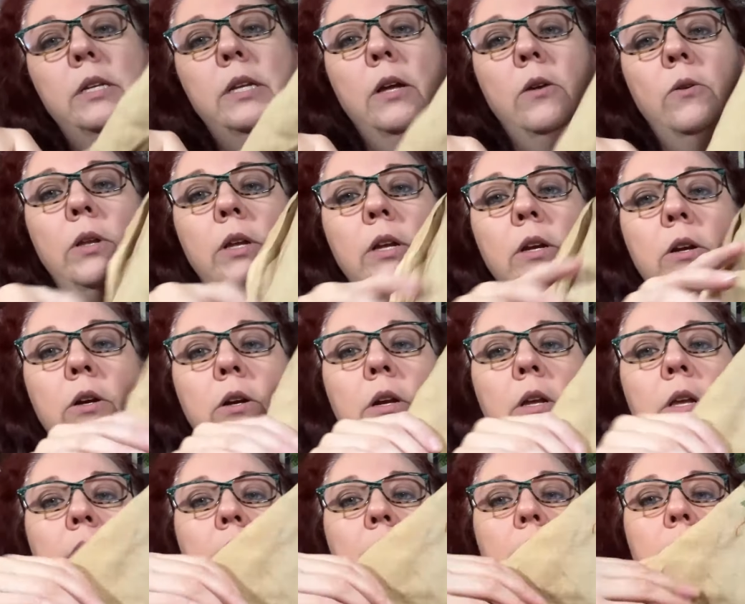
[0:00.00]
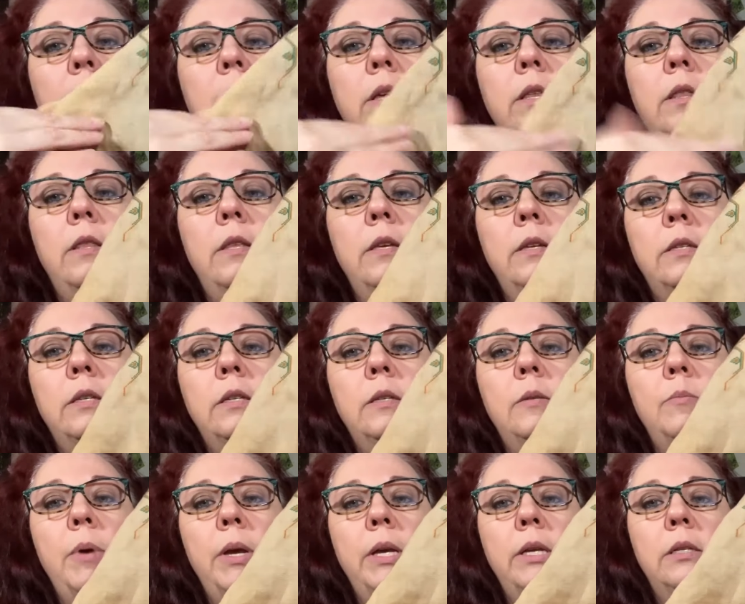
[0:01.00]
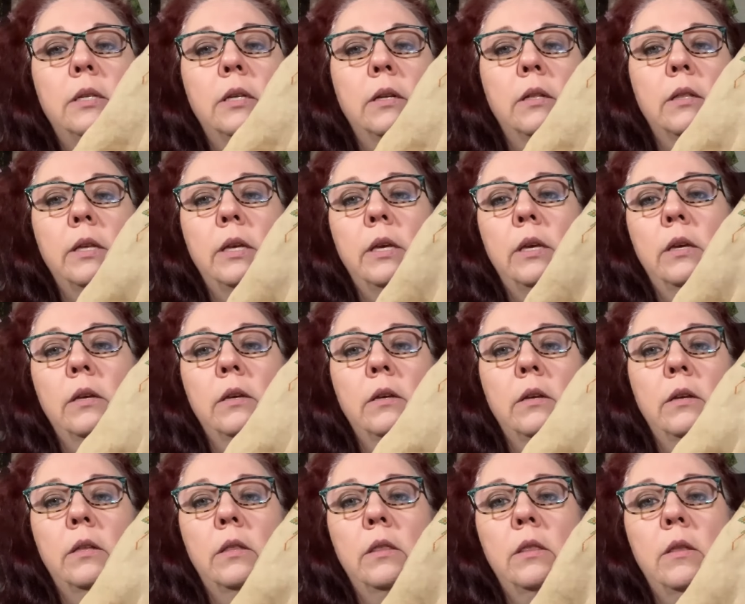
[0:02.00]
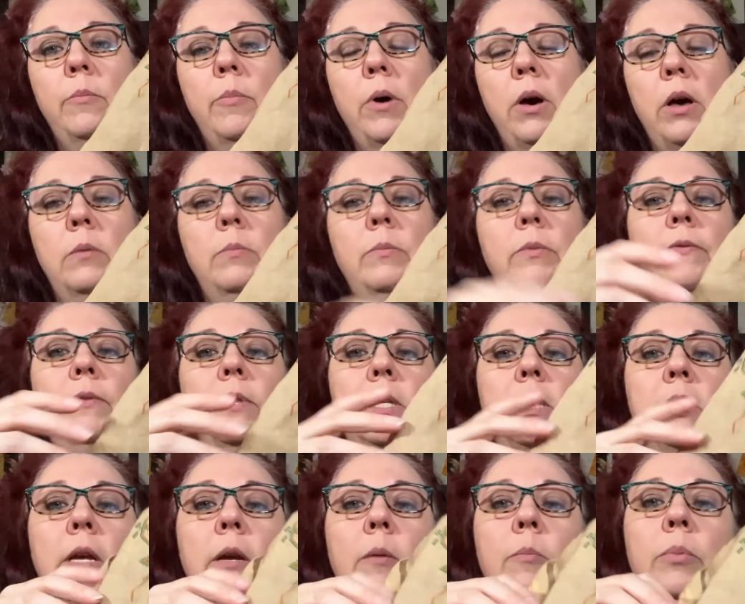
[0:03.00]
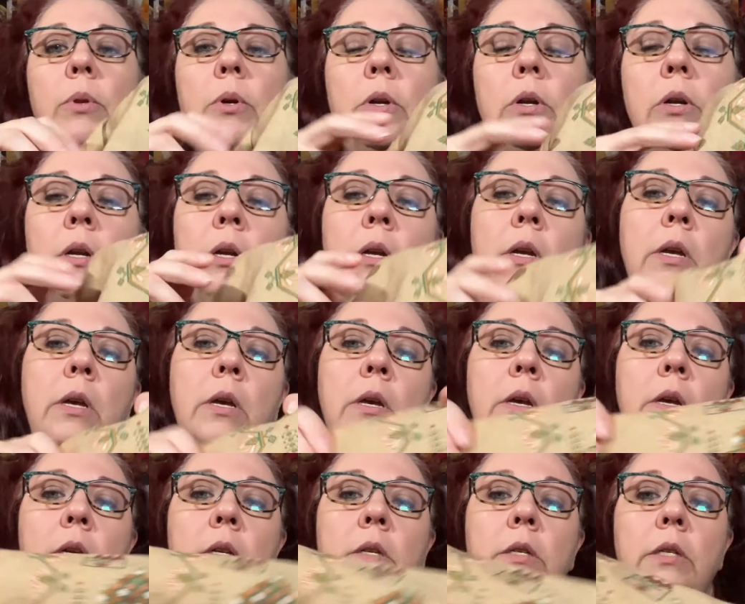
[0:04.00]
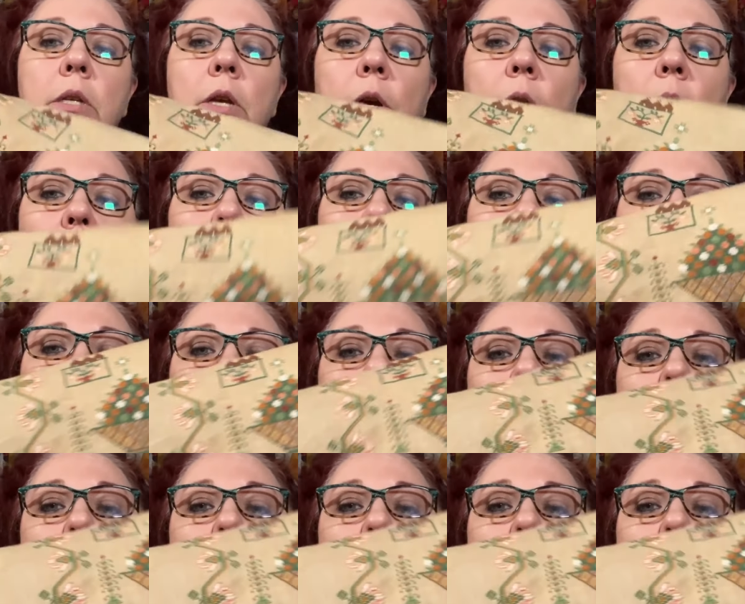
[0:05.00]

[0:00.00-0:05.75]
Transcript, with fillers: down here, this is basically the bottom of the sampler. So